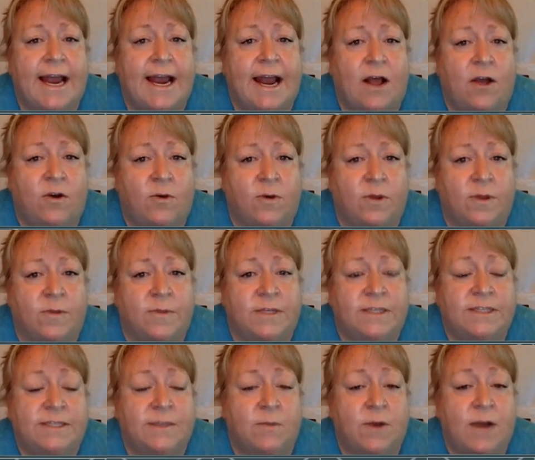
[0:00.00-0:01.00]
an algorithm
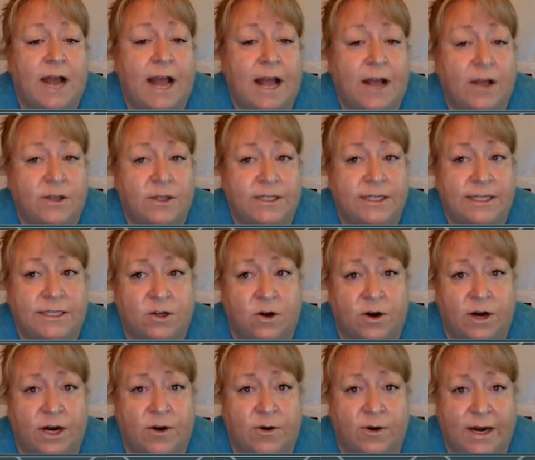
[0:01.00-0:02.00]
that someone else has
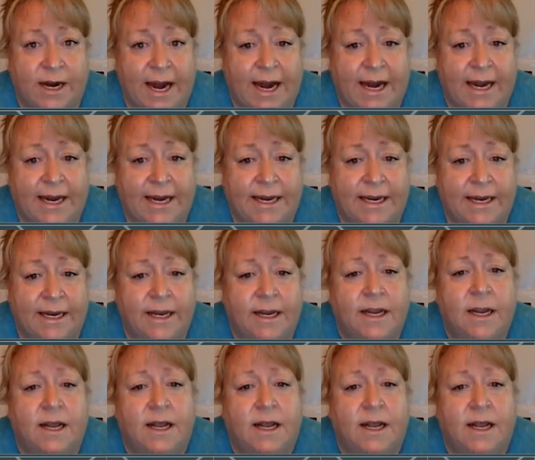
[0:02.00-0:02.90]
already created.